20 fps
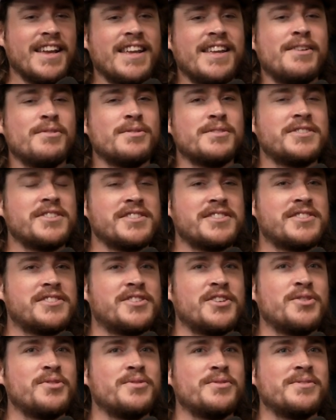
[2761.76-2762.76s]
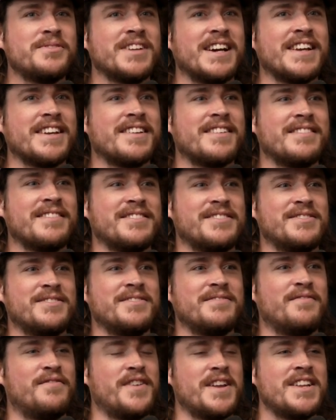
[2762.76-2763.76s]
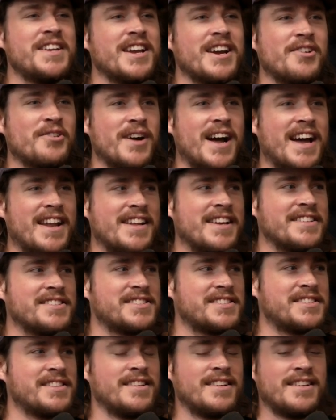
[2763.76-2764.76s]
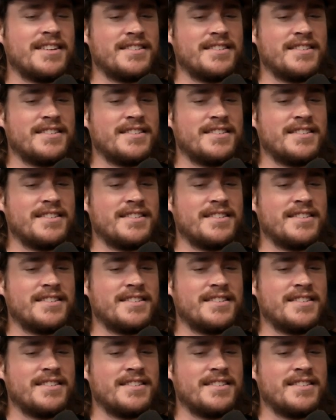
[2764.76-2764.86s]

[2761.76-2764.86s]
he will just do, like, video edits